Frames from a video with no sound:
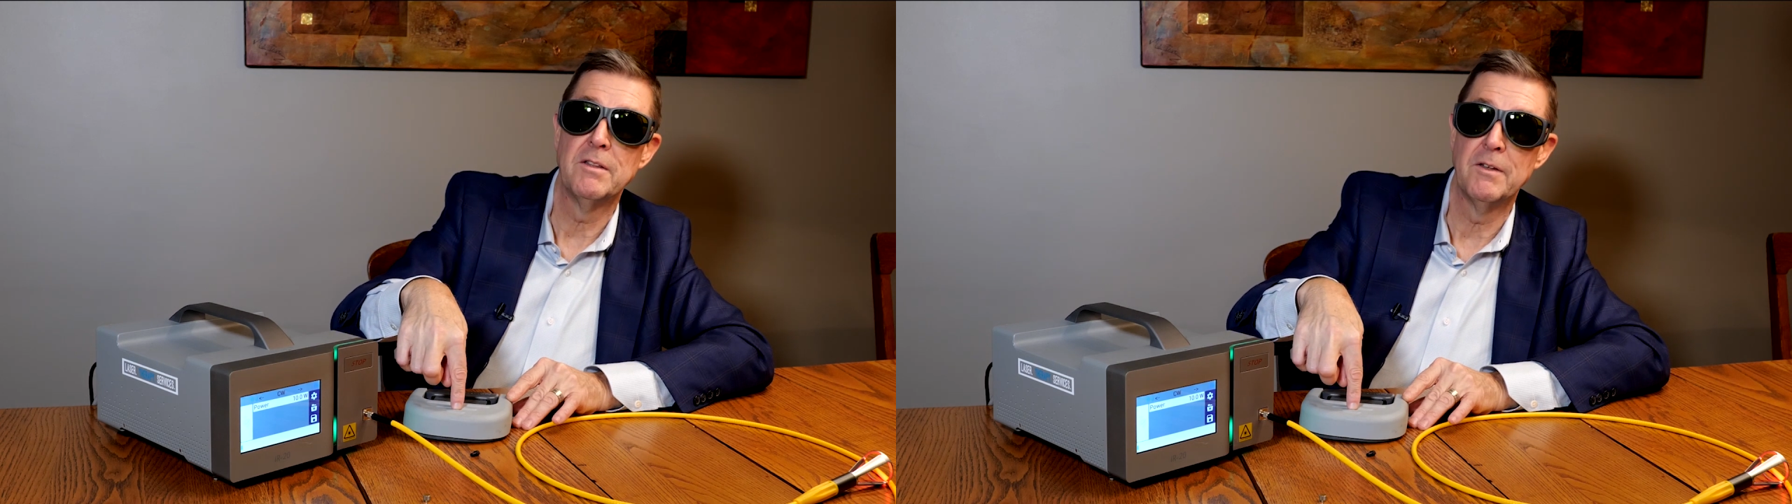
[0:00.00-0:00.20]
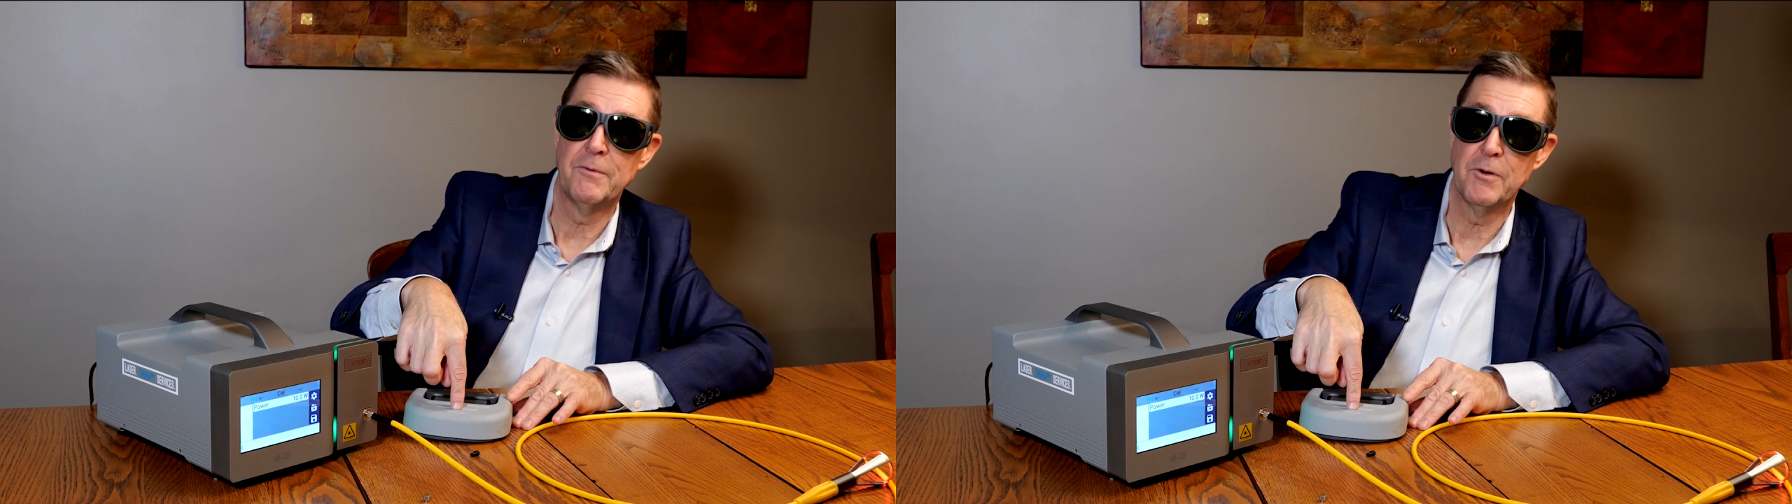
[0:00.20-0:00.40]

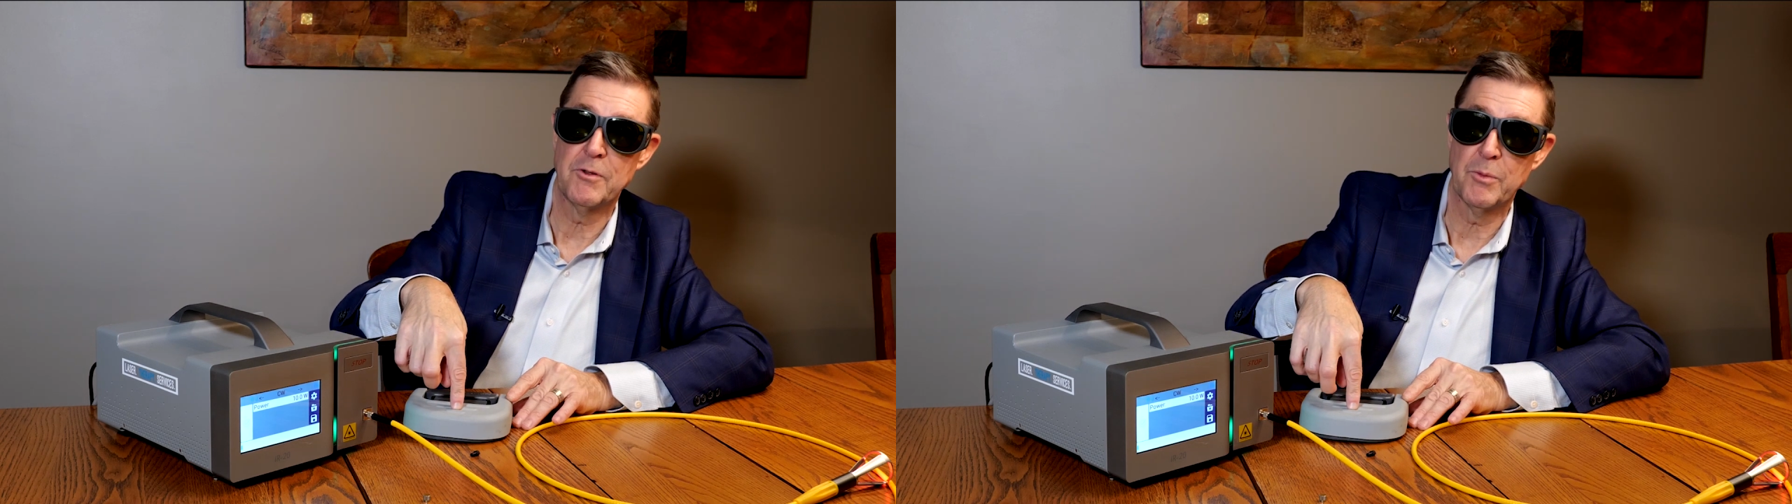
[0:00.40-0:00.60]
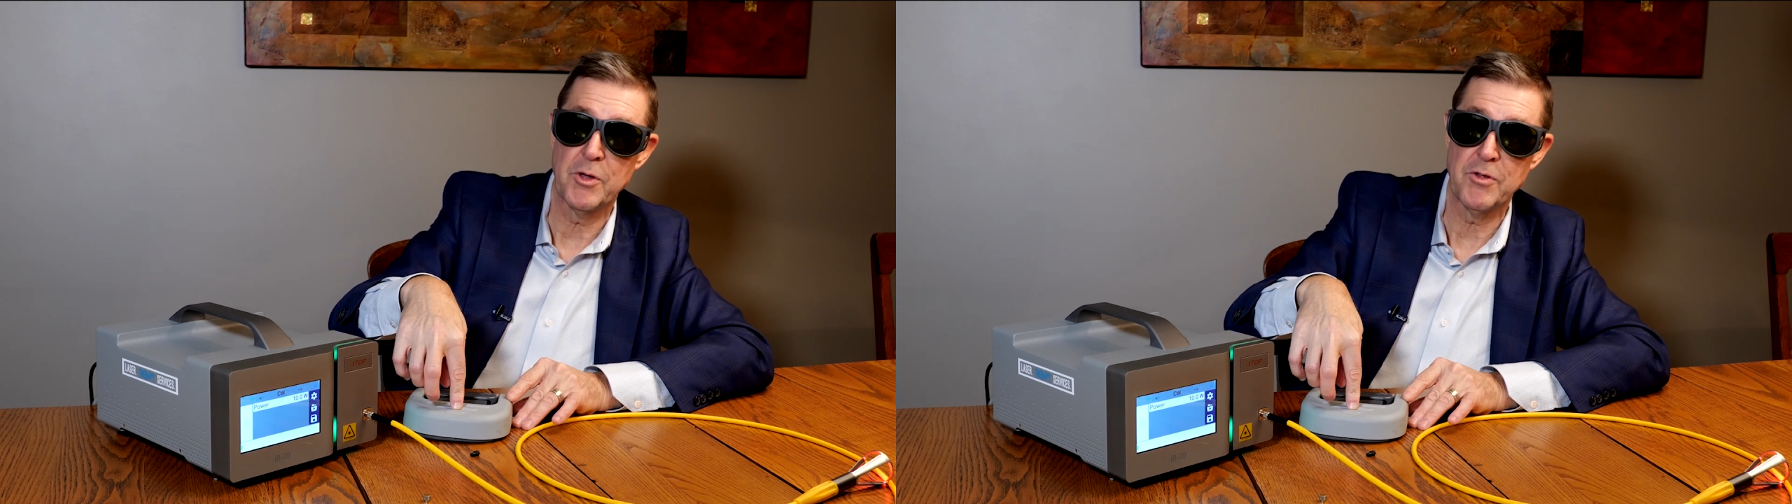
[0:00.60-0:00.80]
the foot
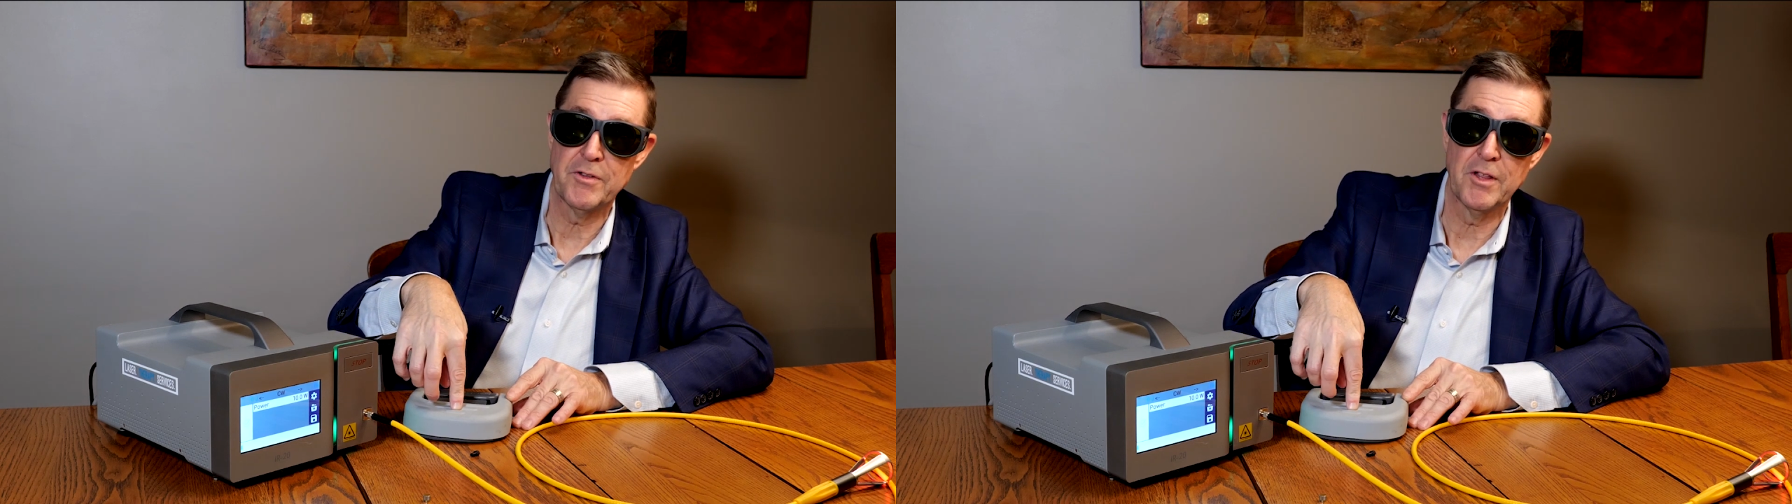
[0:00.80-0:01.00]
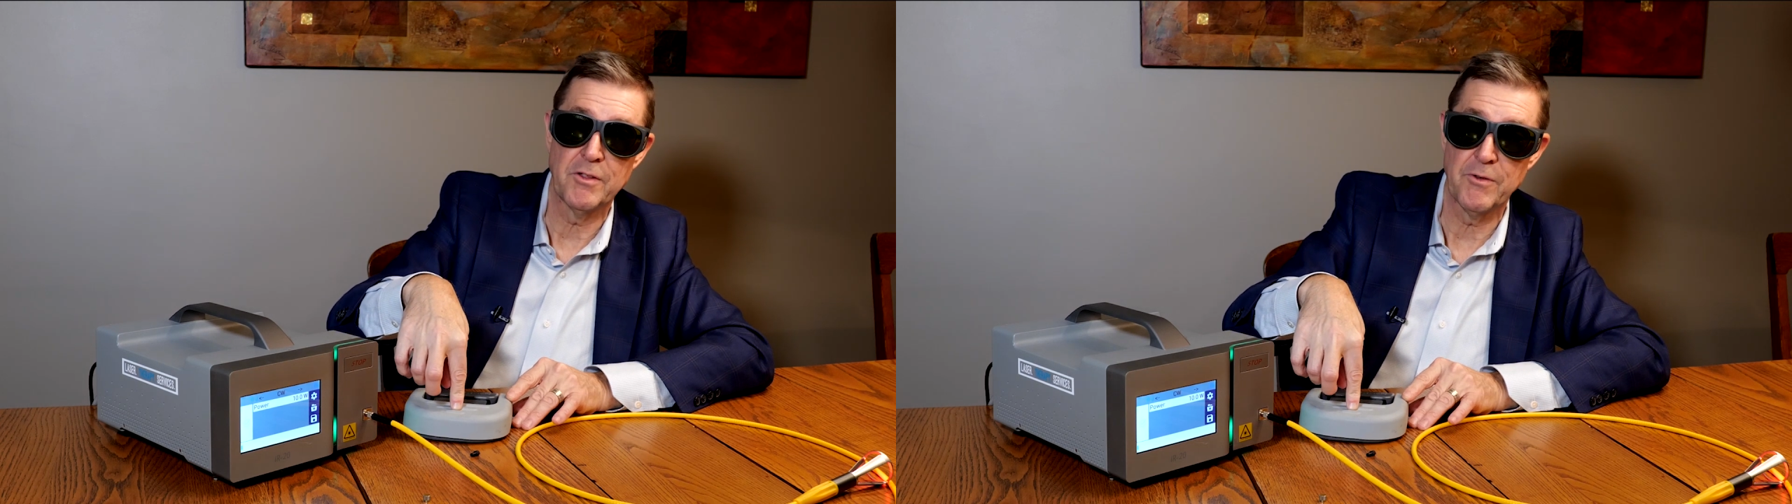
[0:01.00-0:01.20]
switch
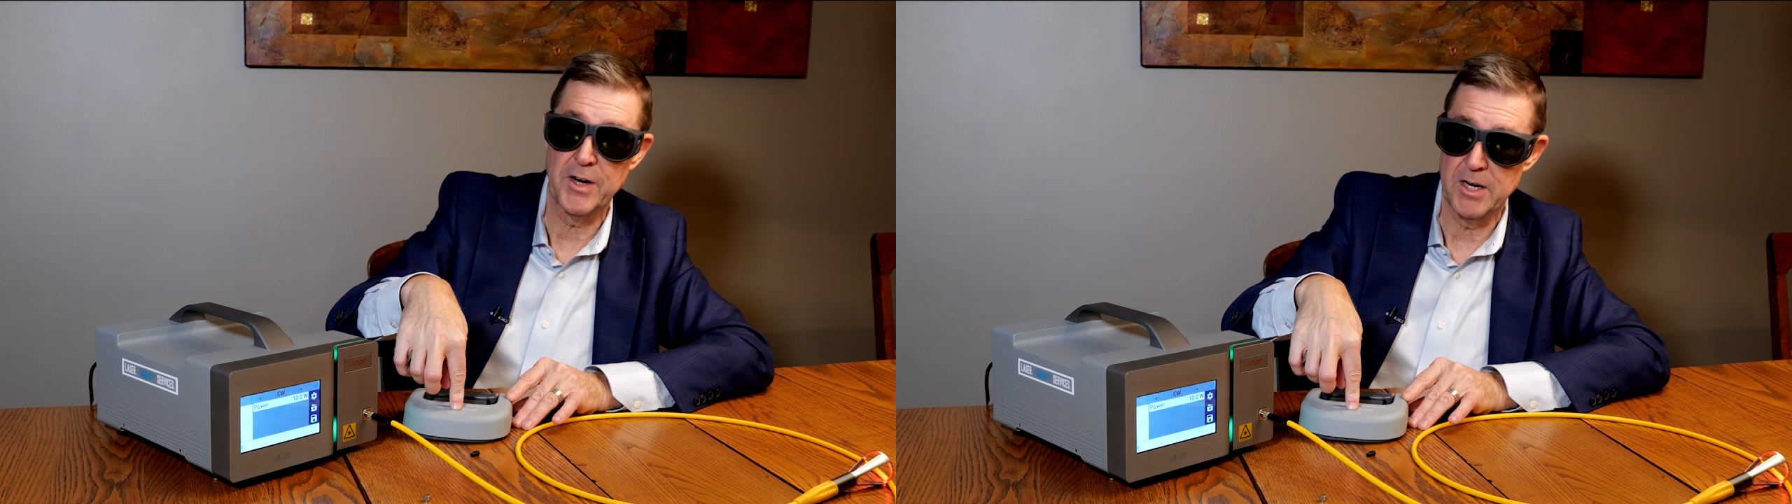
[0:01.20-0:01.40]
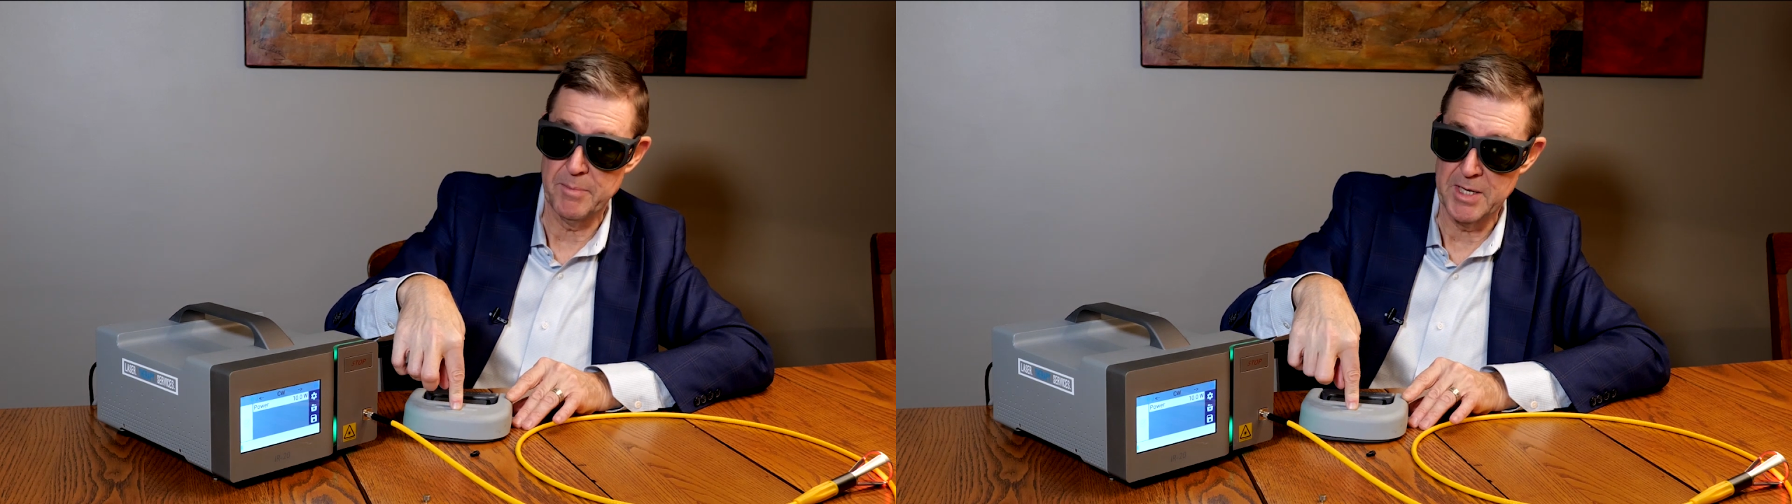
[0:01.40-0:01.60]
until it's
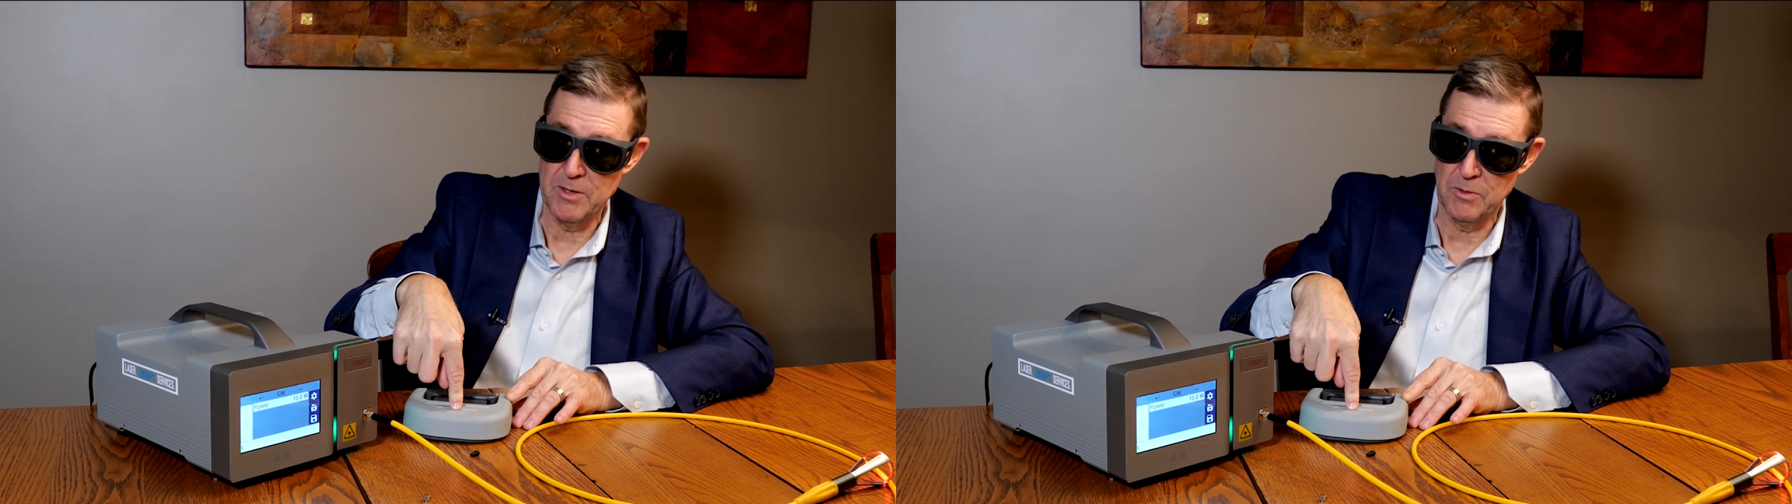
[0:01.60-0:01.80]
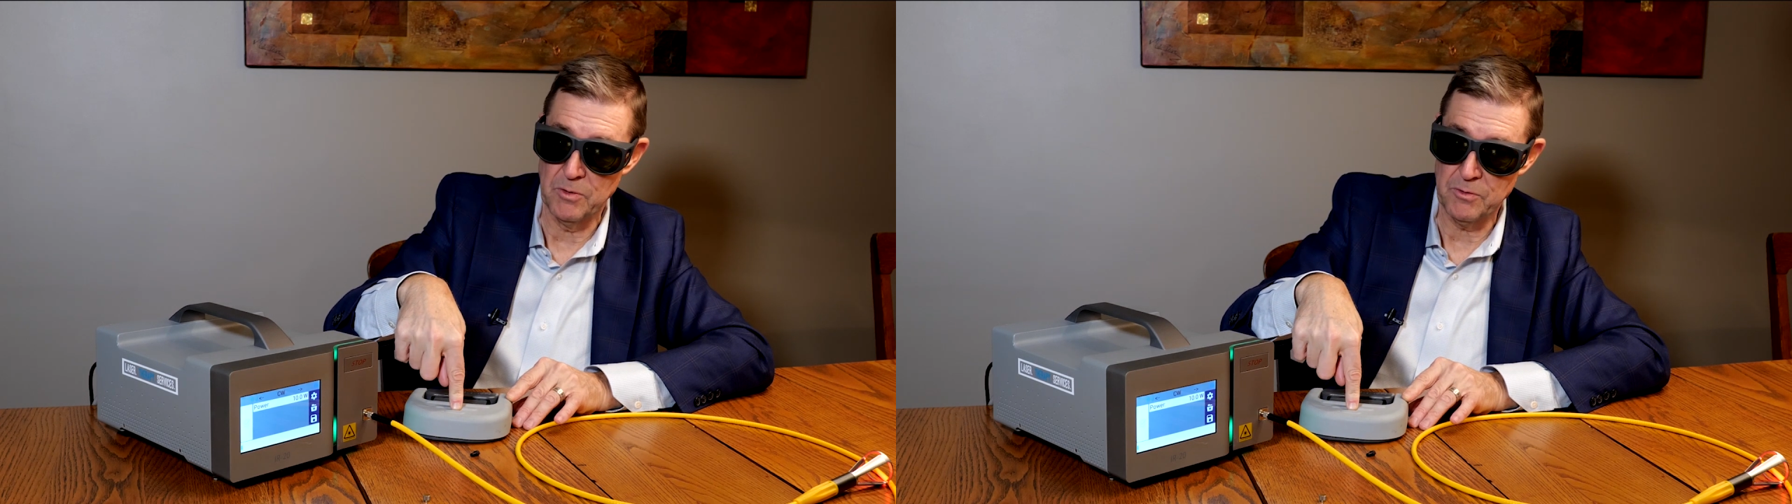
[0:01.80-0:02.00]
ready to be
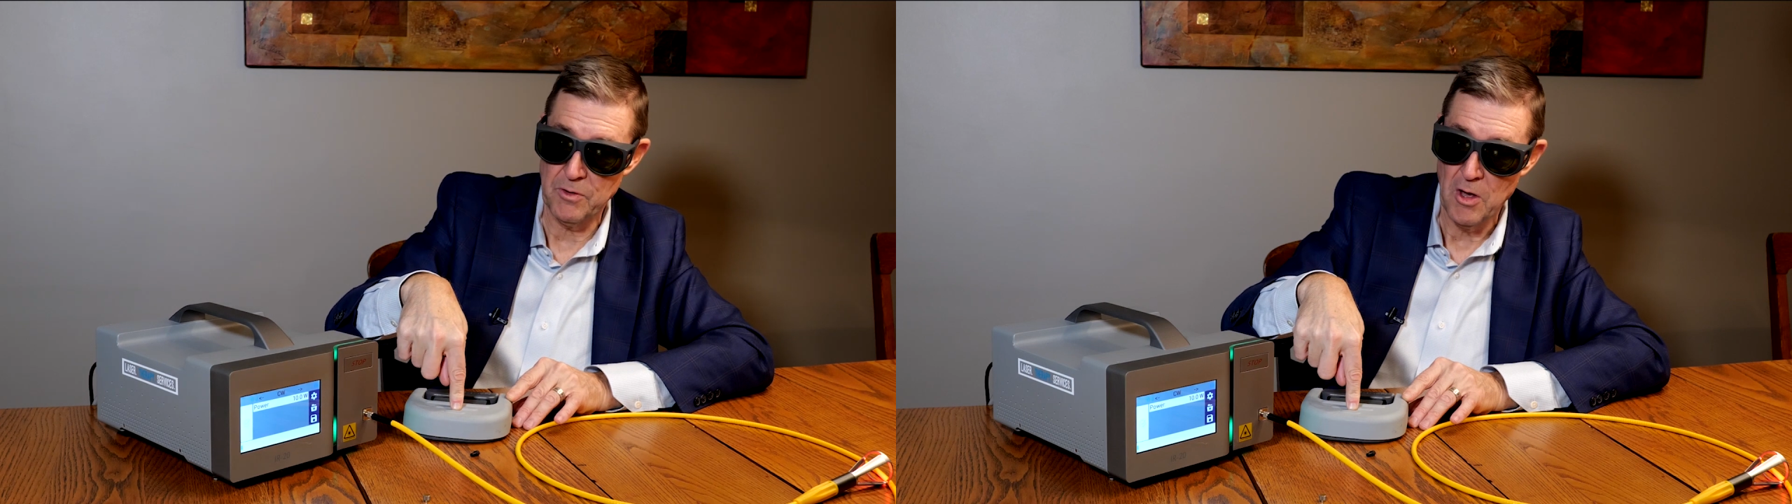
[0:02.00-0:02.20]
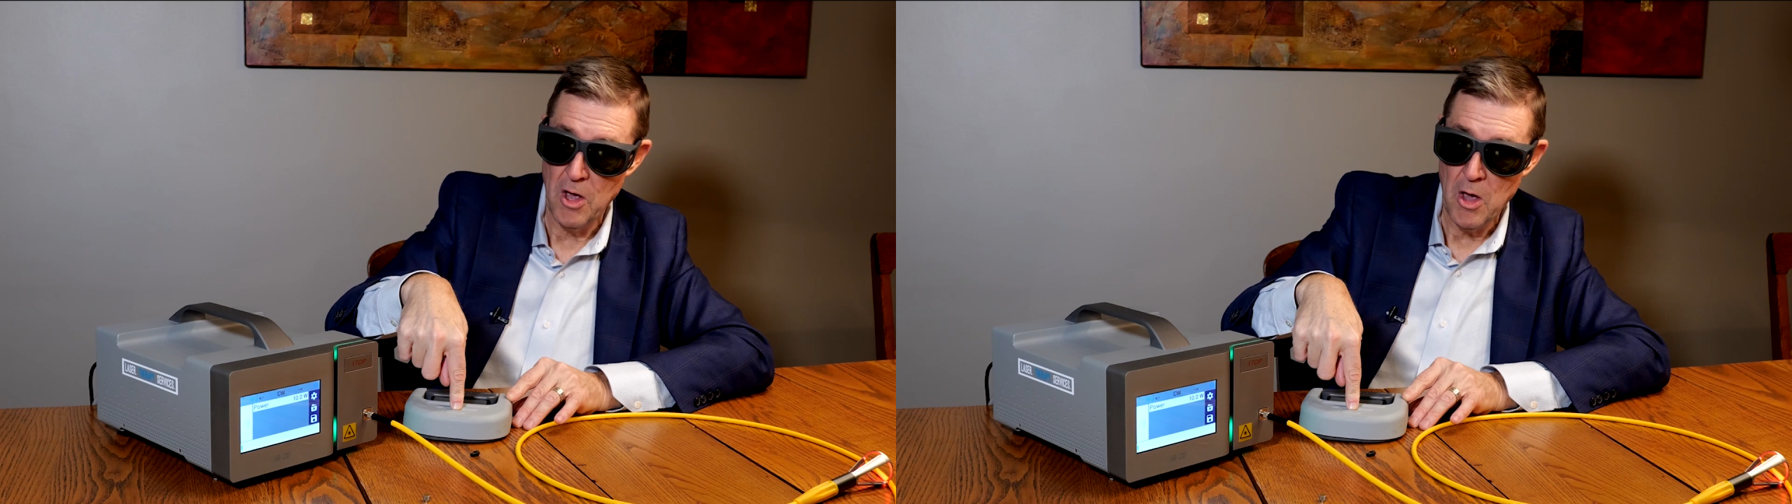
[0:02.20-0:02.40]
used.